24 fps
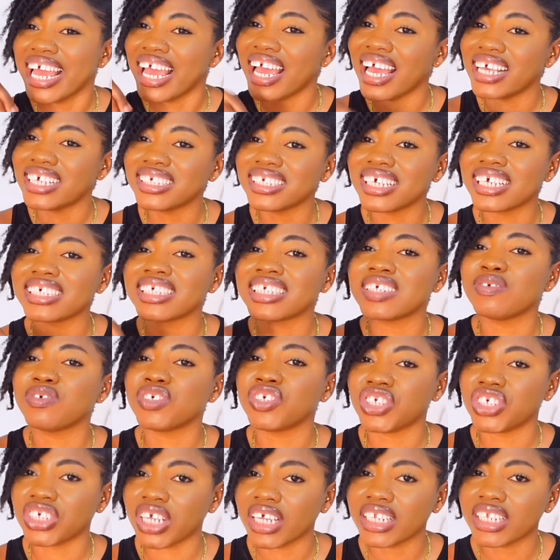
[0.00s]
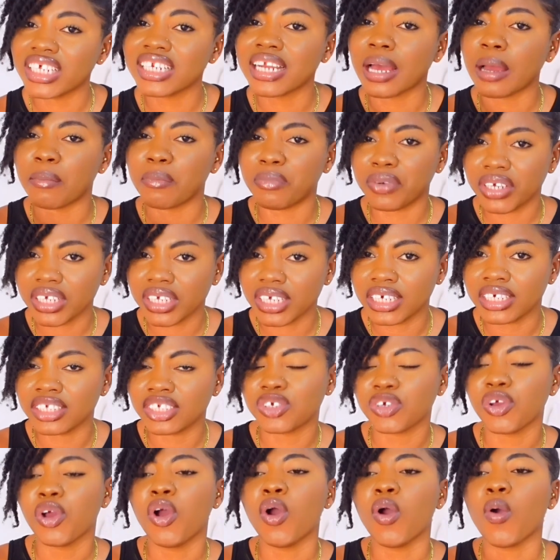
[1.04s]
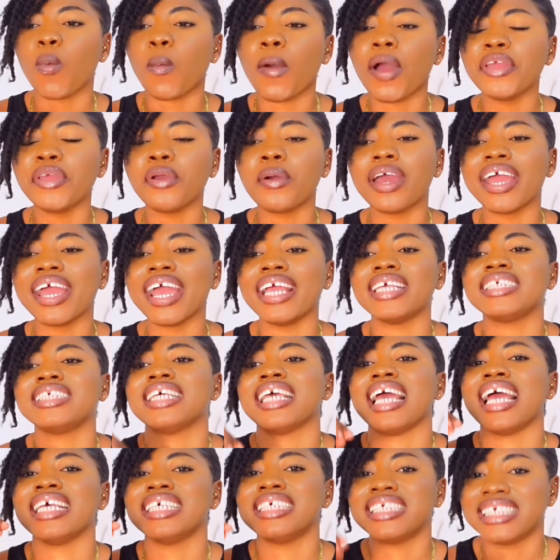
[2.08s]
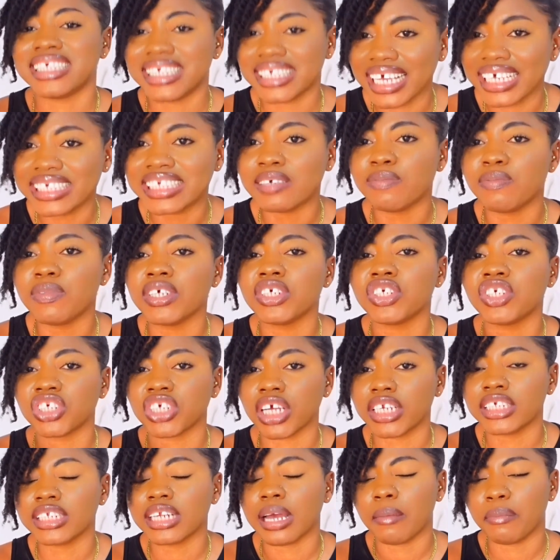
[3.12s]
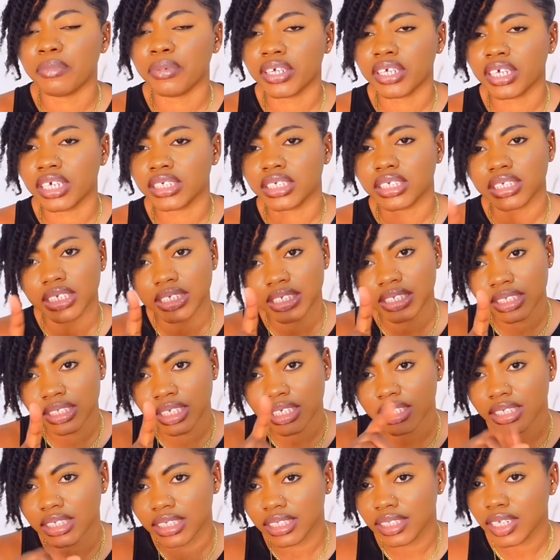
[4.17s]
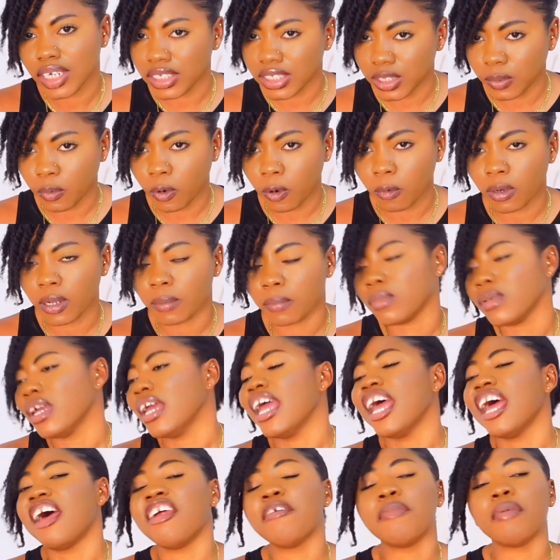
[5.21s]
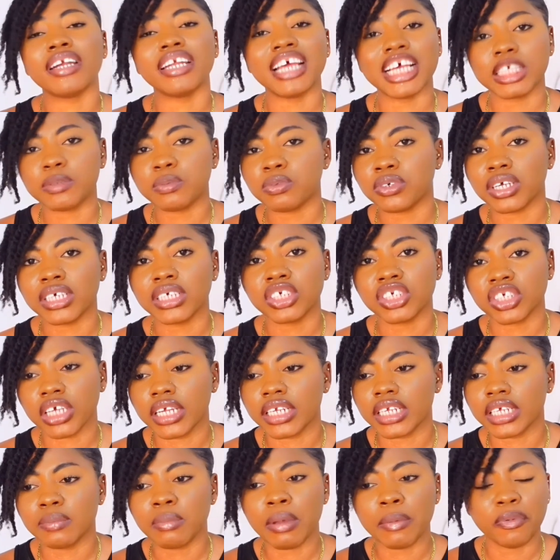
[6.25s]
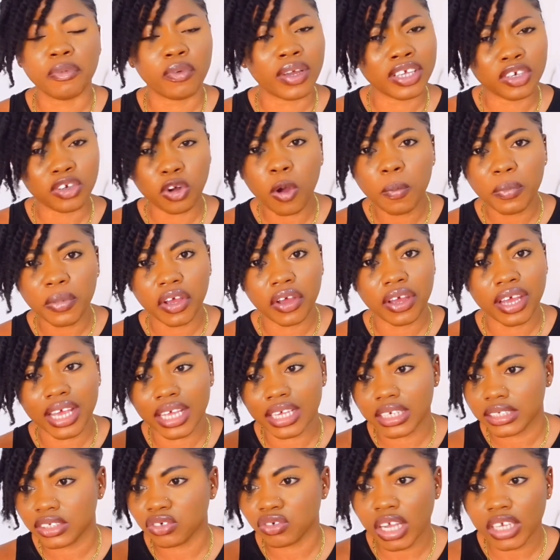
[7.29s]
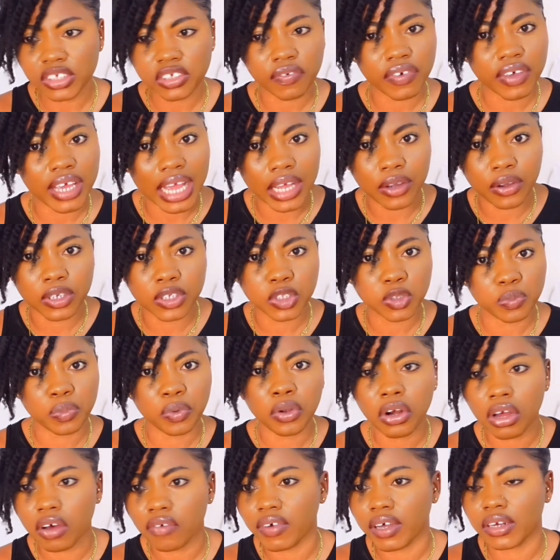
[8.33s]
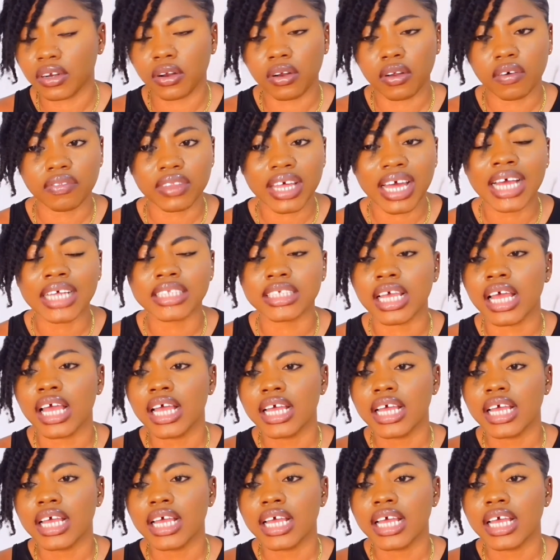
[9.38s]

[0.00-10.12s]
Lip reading: excessive shedding and breakage. When your hair is excessively shedding and breakage, sis, there's a problem. Everybody experiences shedding. Maybe when you comb your hair, strands of hair are going to pull off and all of that.